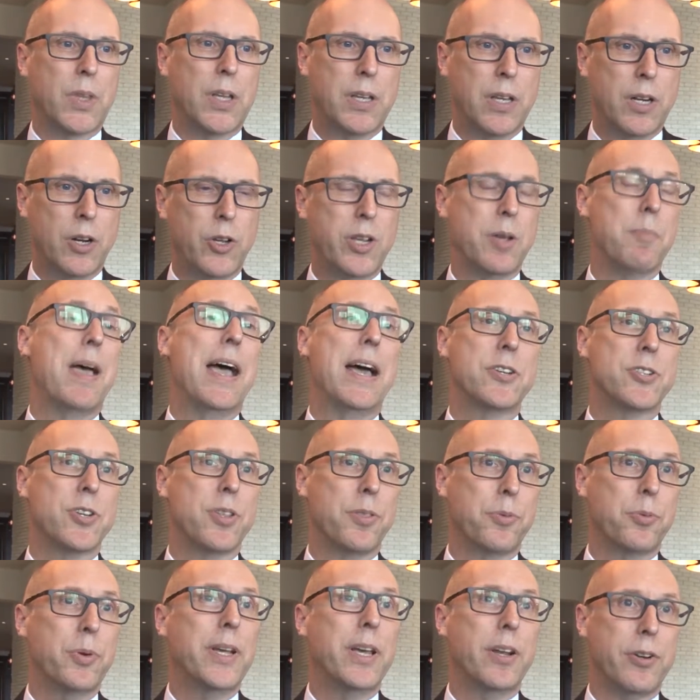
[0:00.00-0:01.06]
you
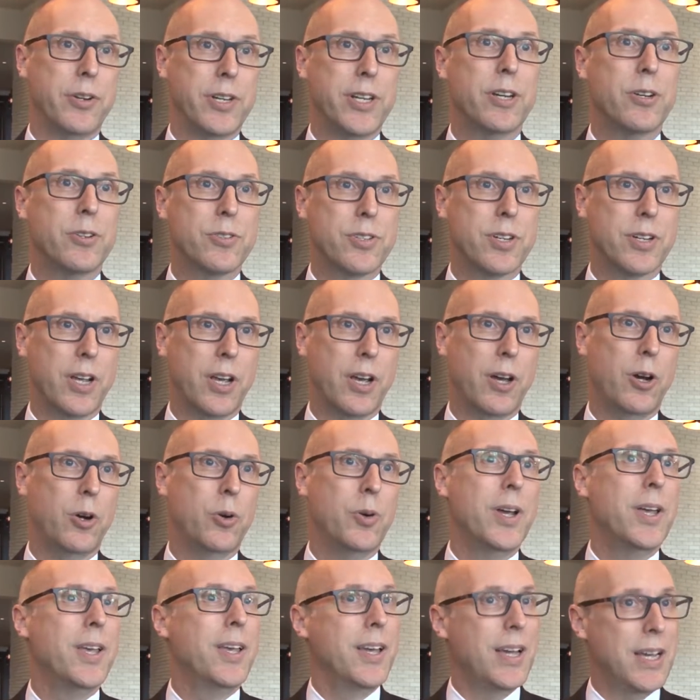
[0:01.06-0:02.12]
imagine 300 years
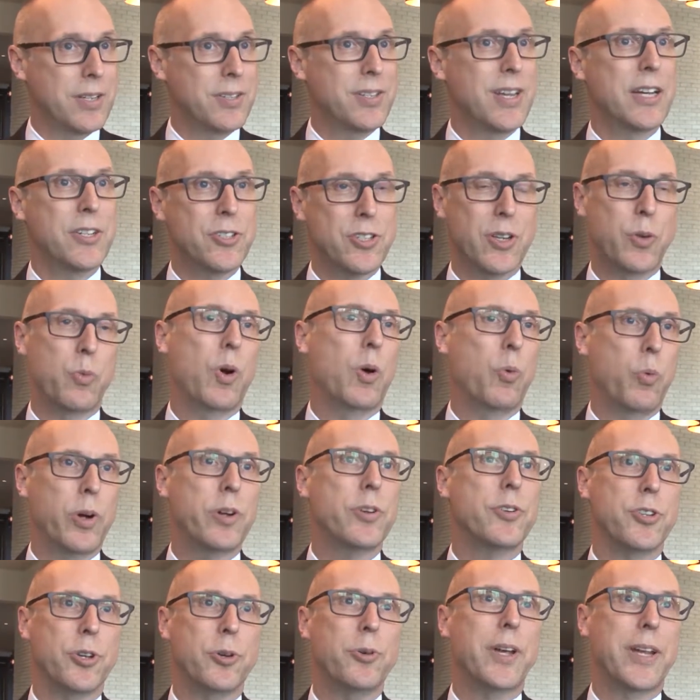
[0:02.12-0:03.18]
ago, essentially what
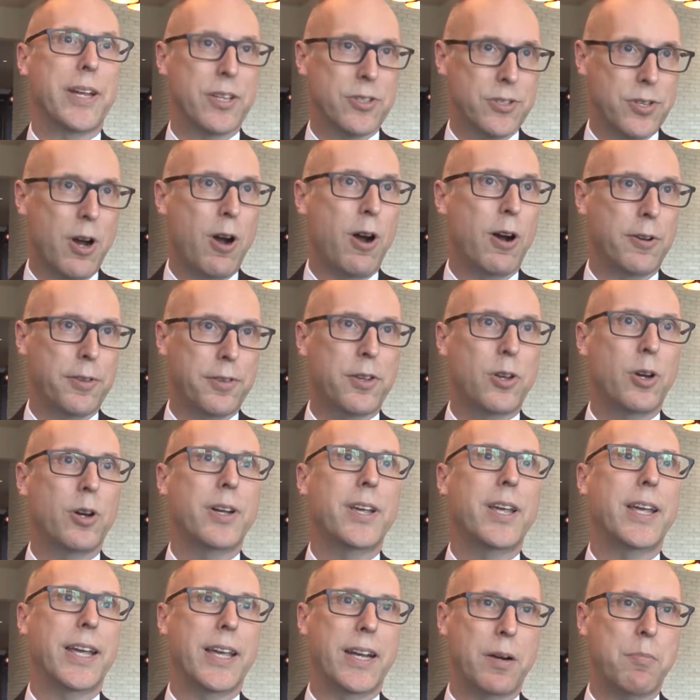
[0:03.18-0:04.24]
we're doing is hearth
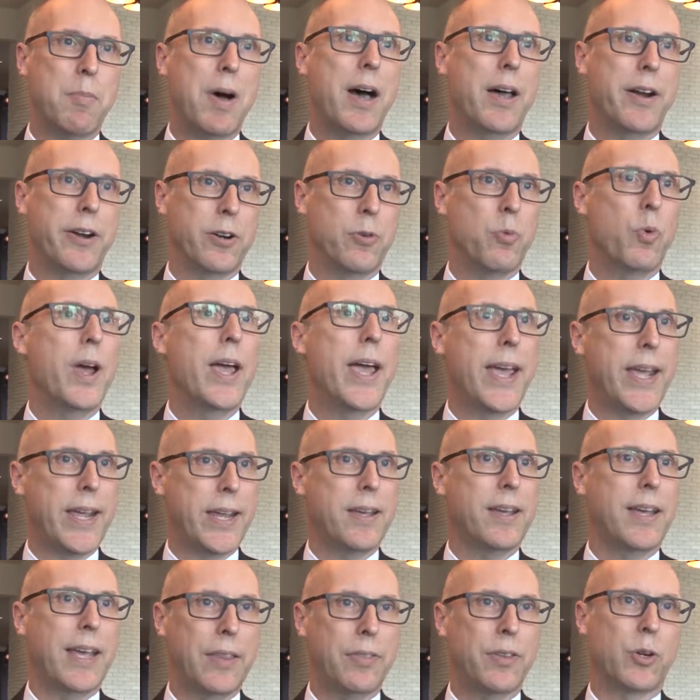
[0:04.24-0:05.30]
cooking in a modern
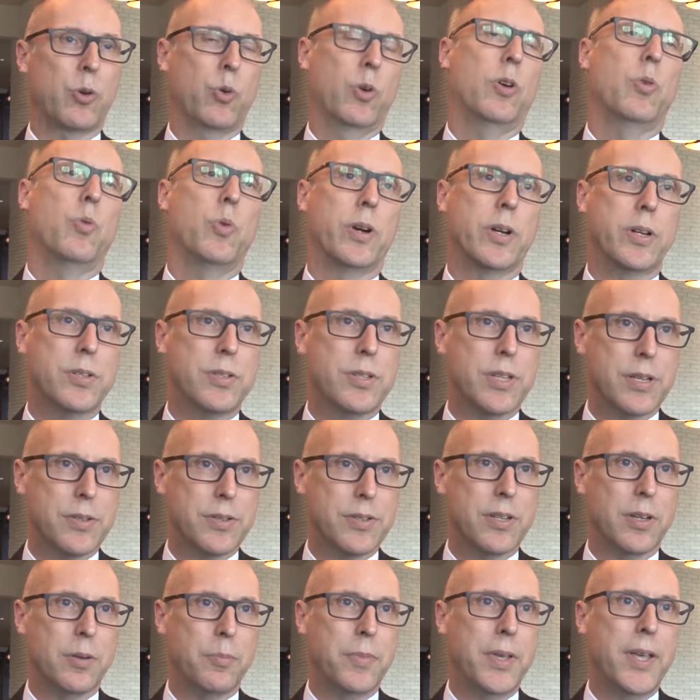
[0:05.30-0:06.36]
way, and the grill work
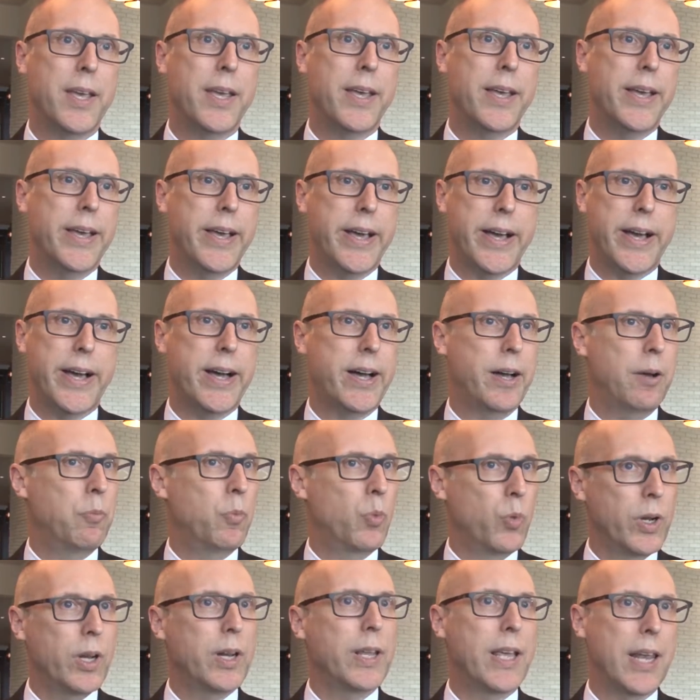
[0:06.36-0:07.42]
system
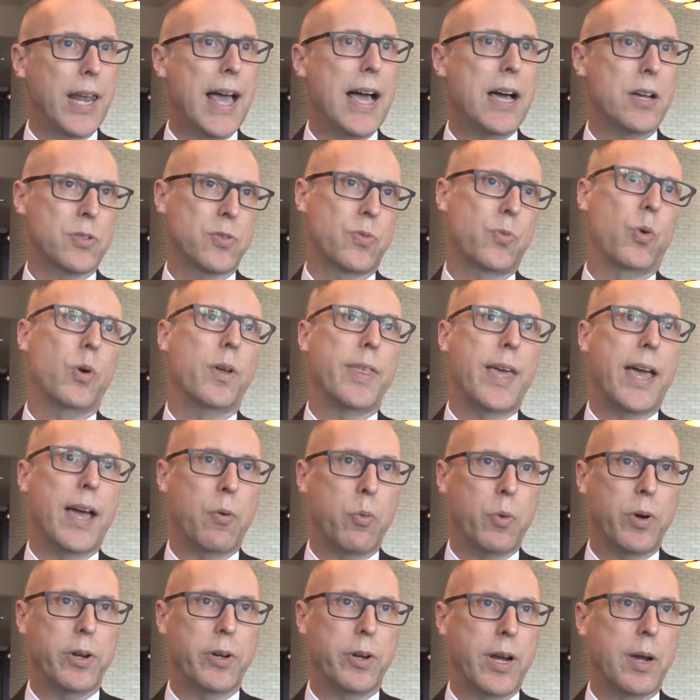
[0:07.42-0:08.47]
really allows for
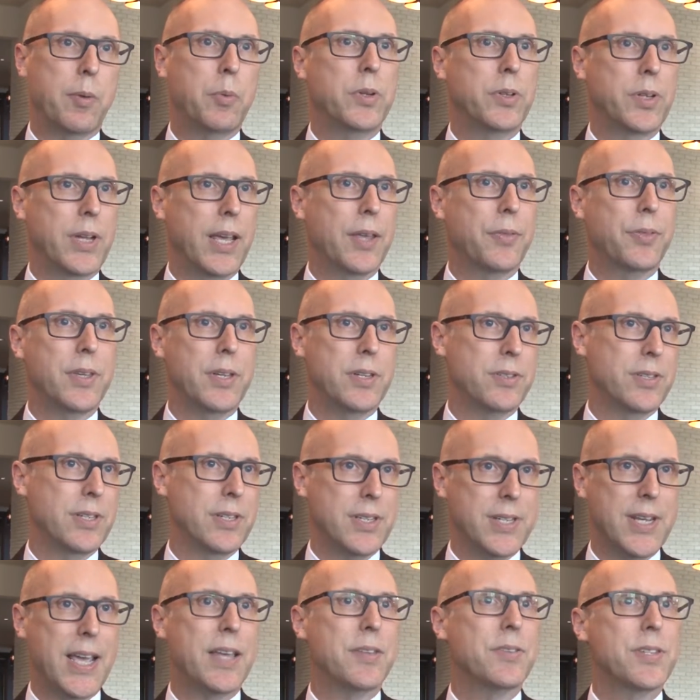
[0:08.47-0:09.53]
that, where you're able to get these
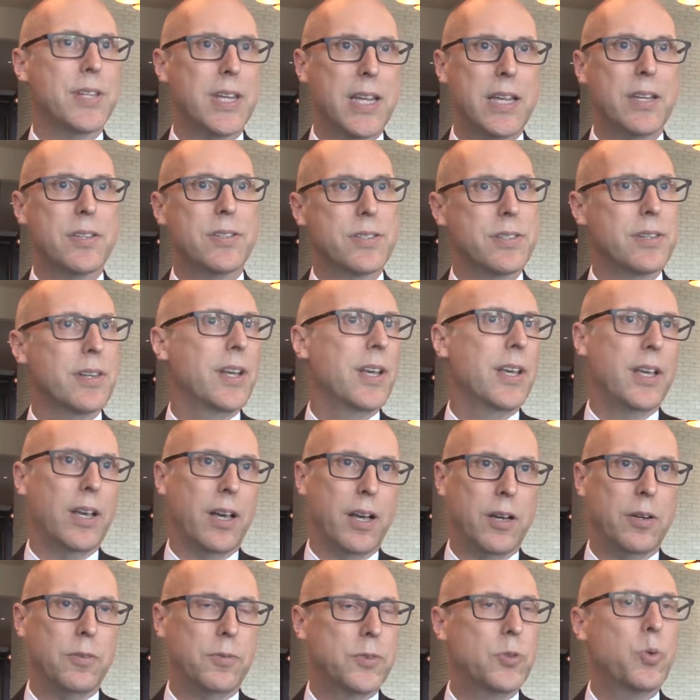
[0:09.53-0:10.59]
intense heats
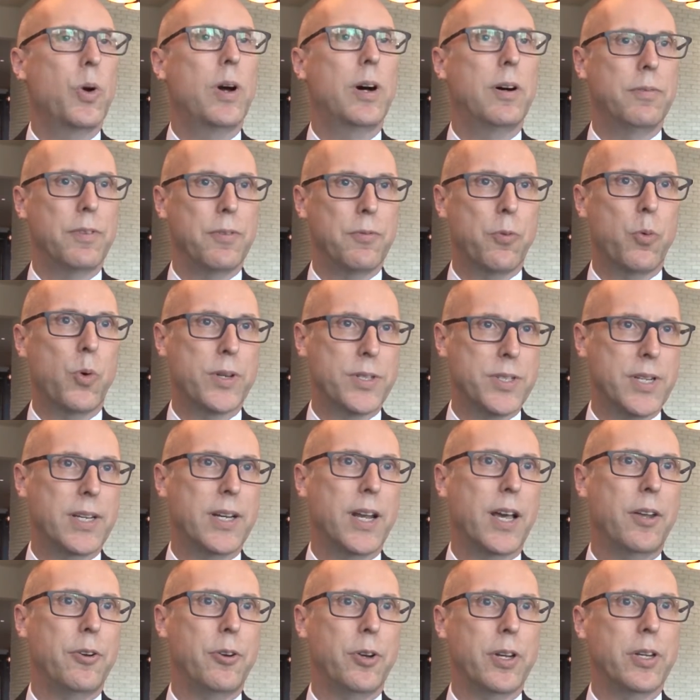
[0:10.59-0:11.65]
of 12 and
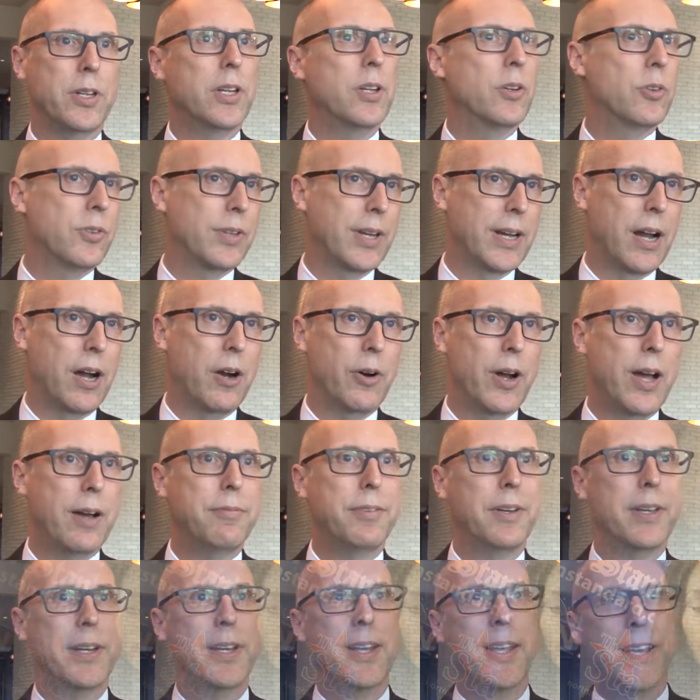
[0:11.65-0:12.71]
1400 using our oven.